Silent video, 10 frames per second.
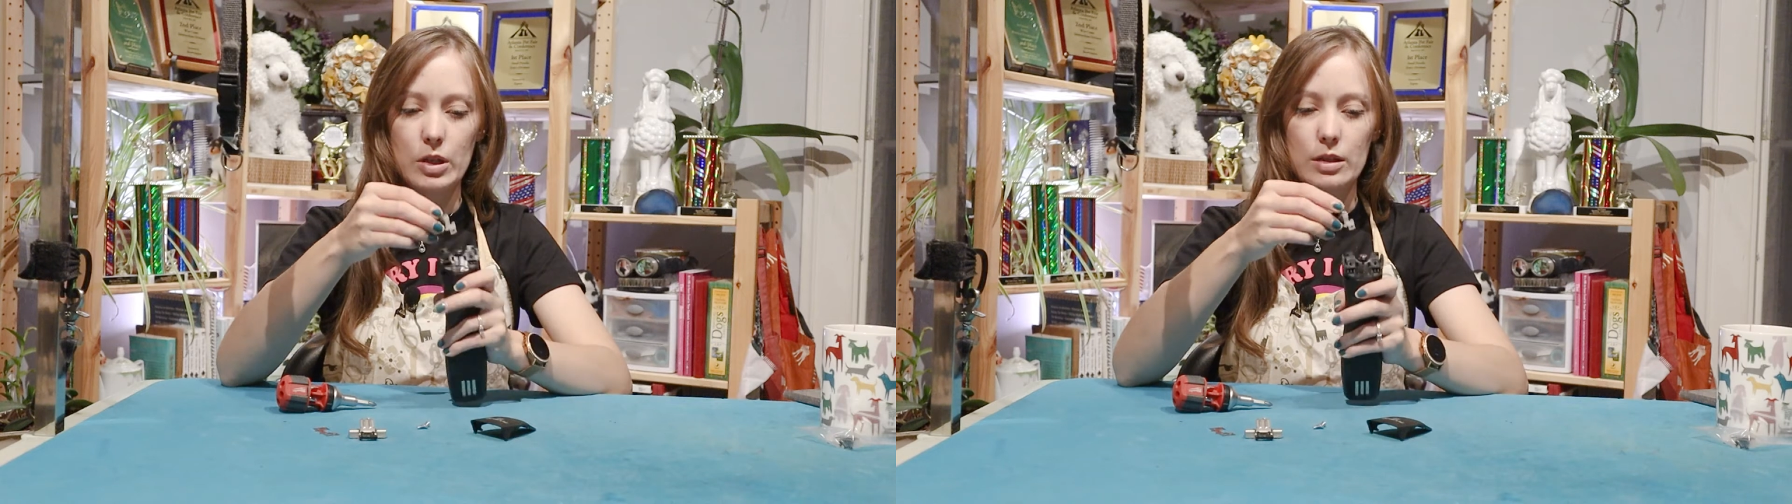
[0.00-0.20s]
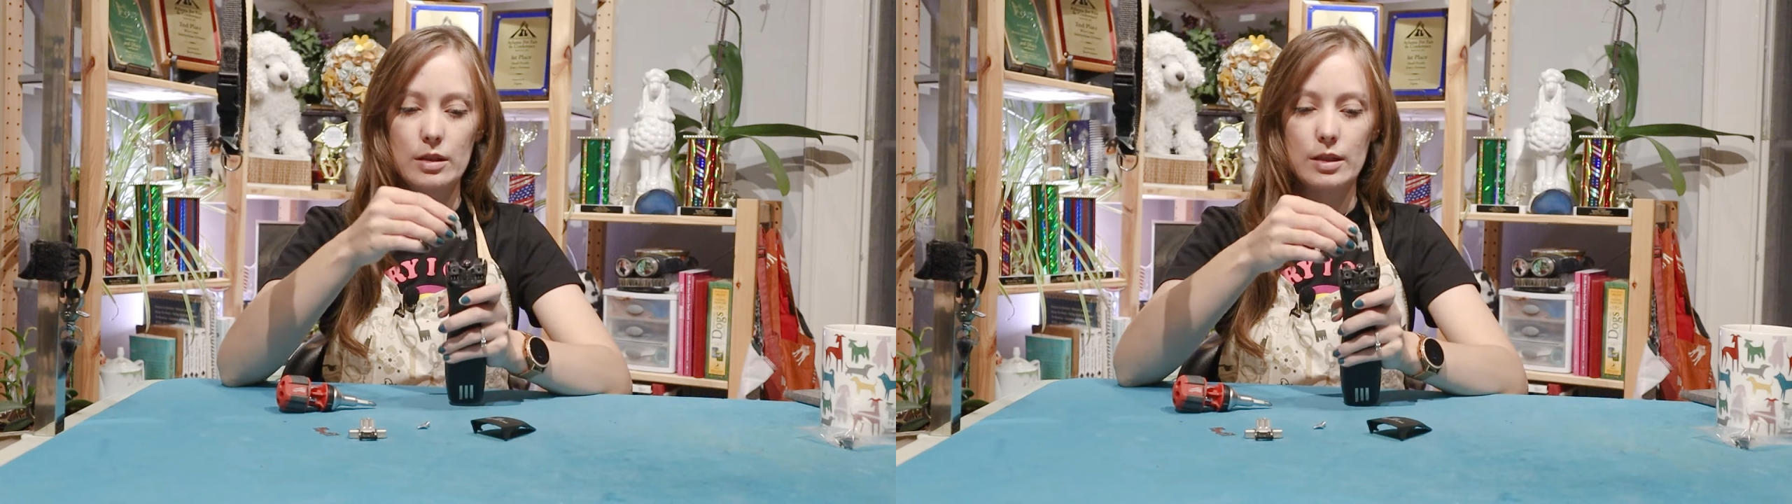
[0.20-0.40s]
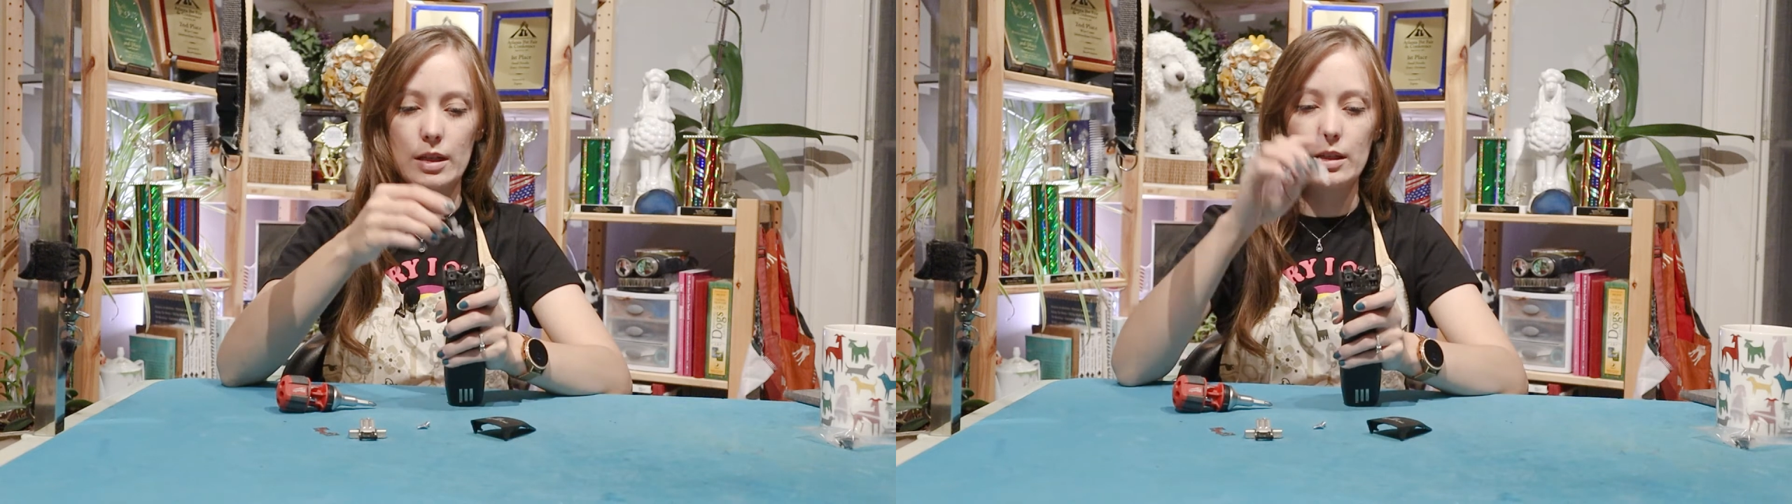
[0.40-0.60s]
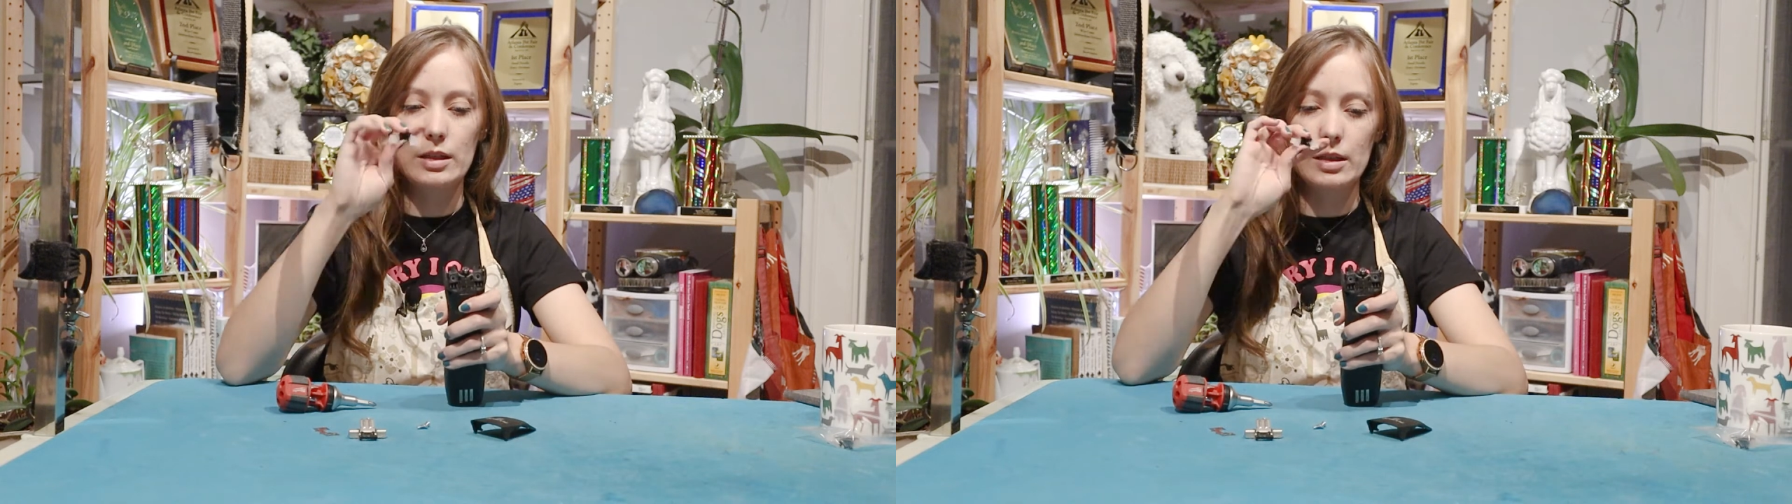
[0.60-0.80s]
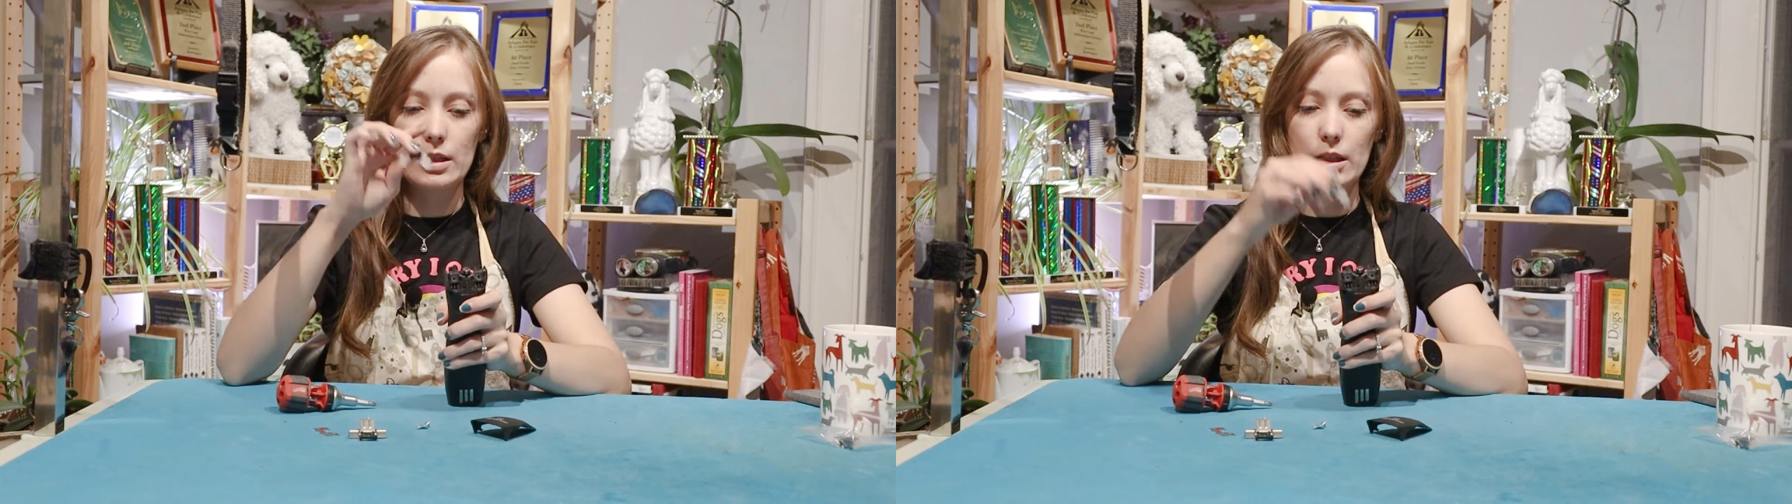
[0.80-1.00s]
pieces that need
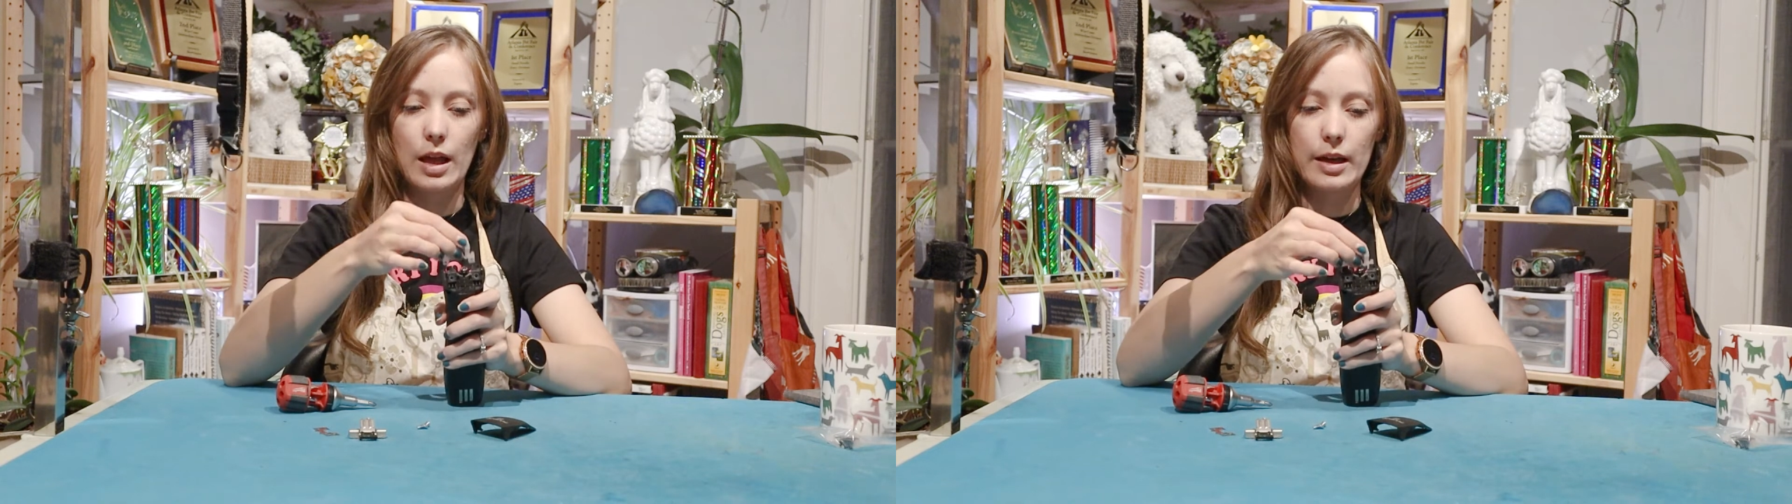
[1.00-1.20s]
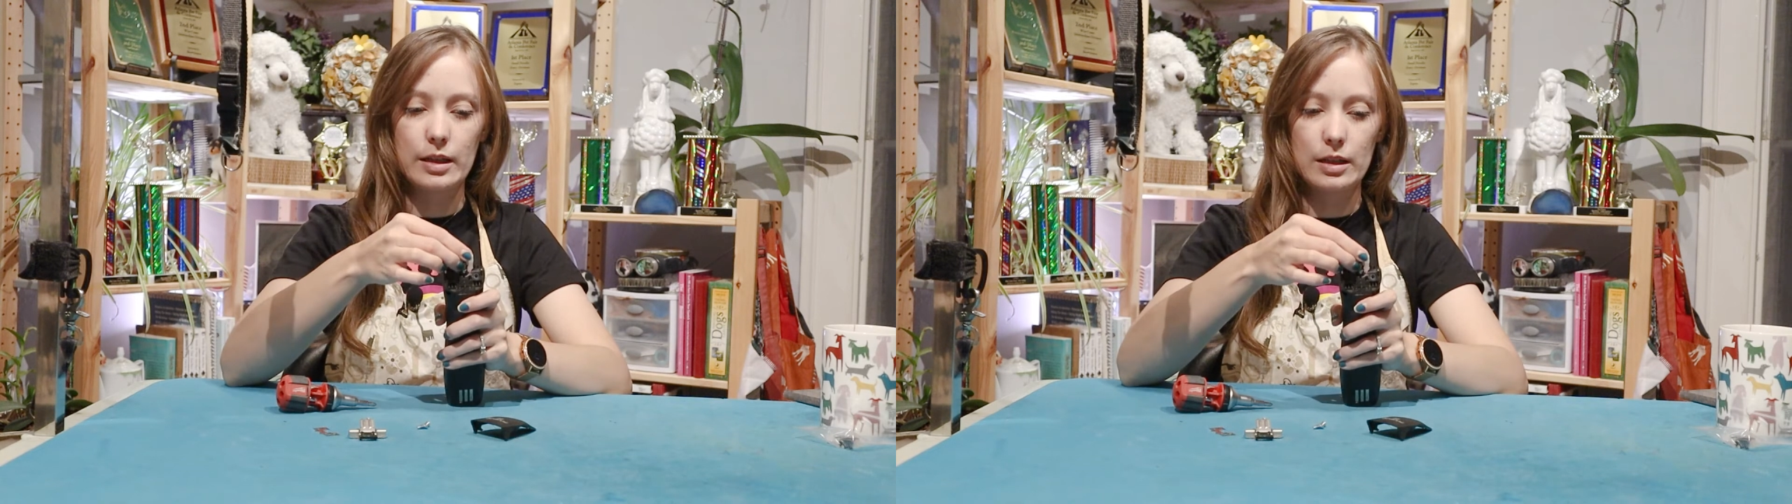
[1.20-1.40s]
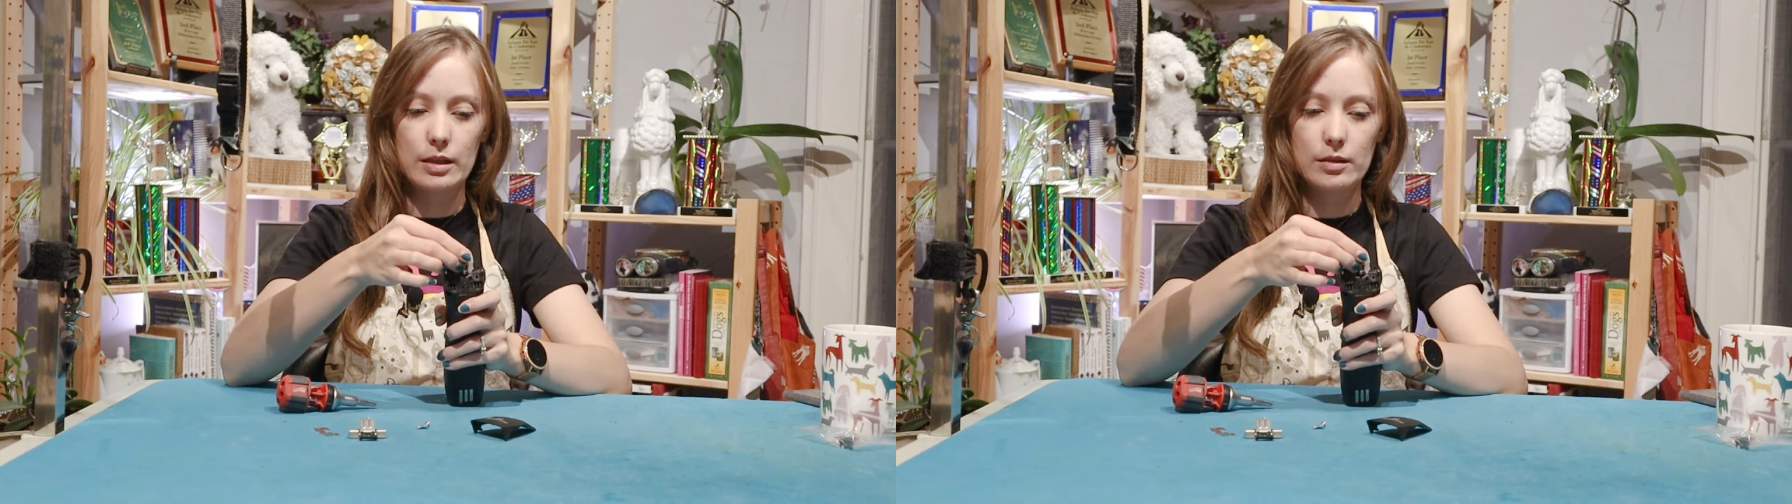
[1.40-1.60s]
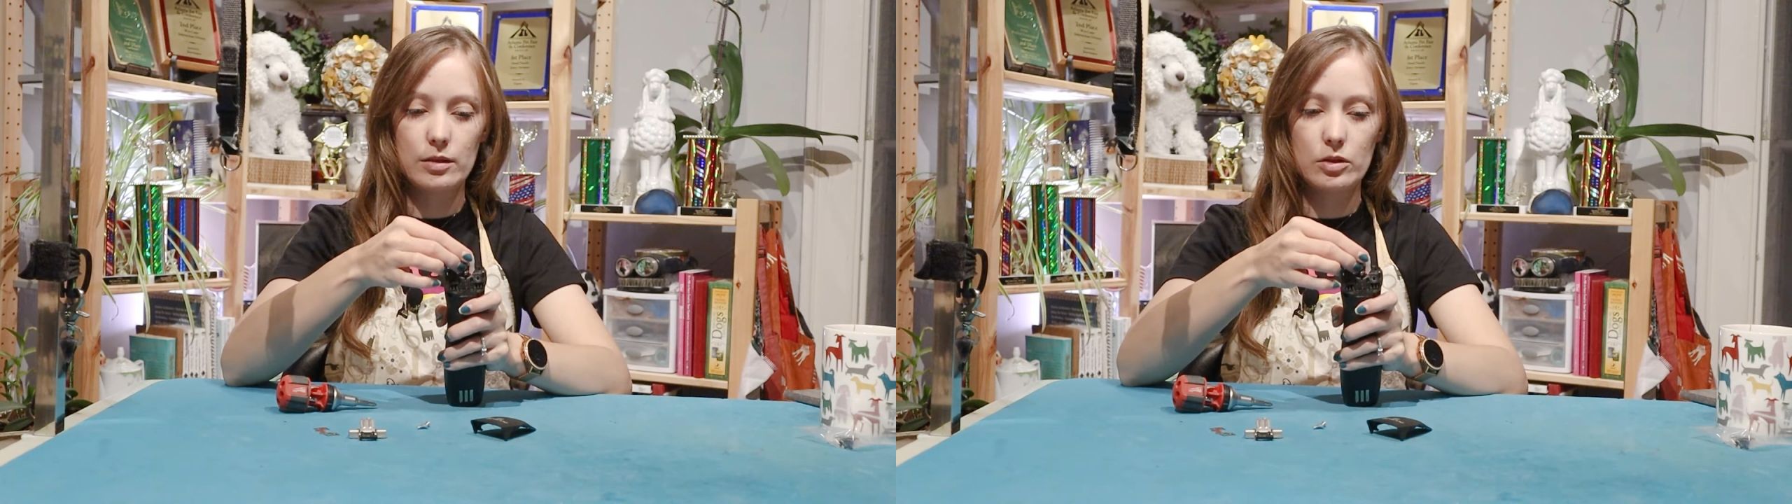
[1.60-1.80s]
to slide in.